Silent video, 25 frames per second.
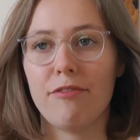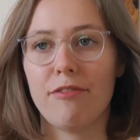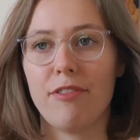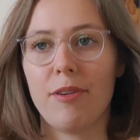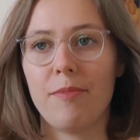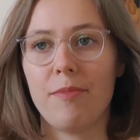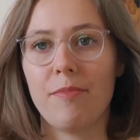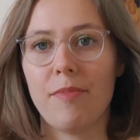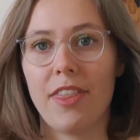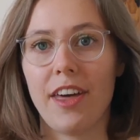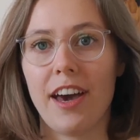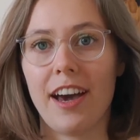
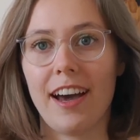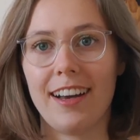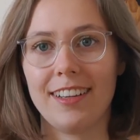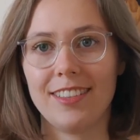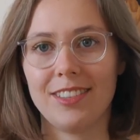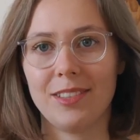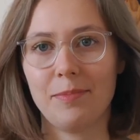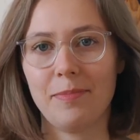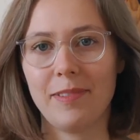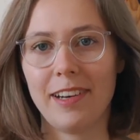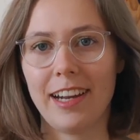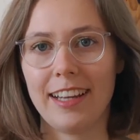from the
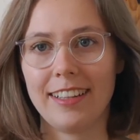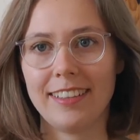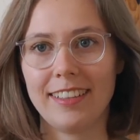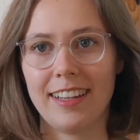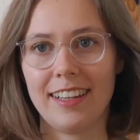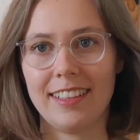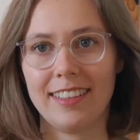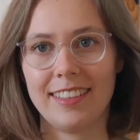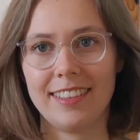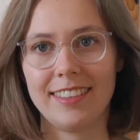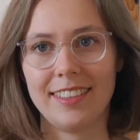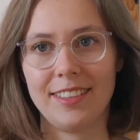
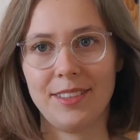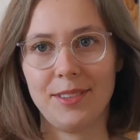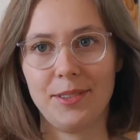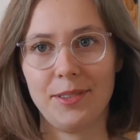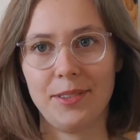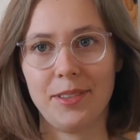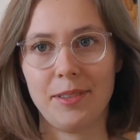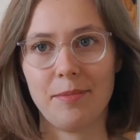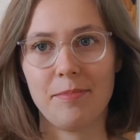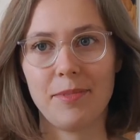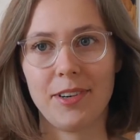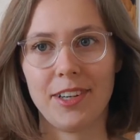Hasso-Plattner
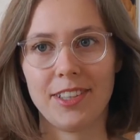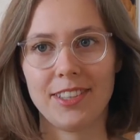Institute in